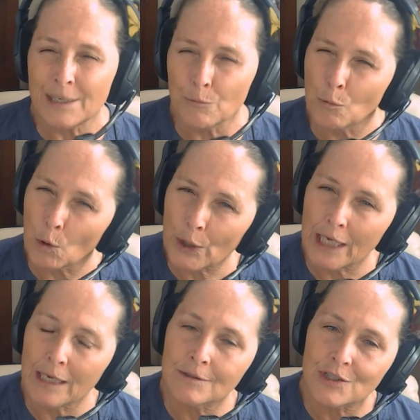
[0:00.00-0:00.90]

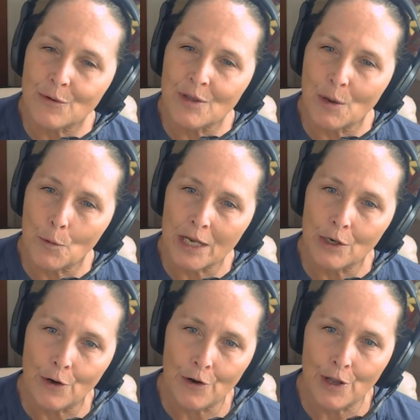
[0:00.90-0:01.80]
working so that we
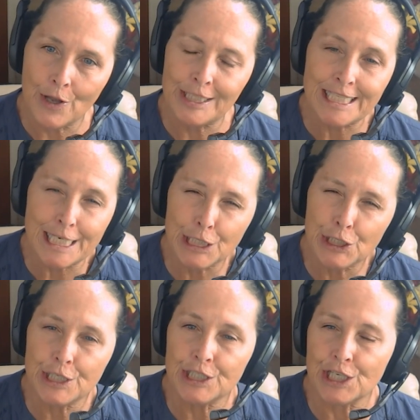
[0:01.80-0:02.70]
could
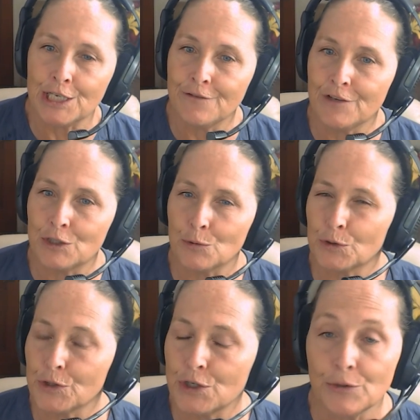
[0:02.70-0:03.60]
teach each
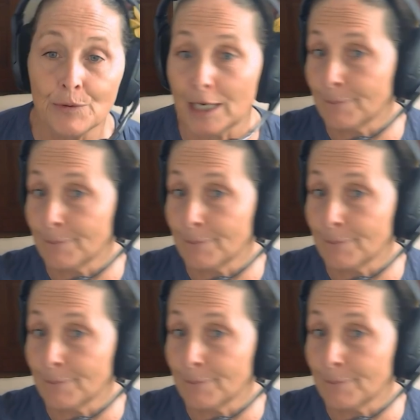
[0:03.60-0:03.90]
individual student.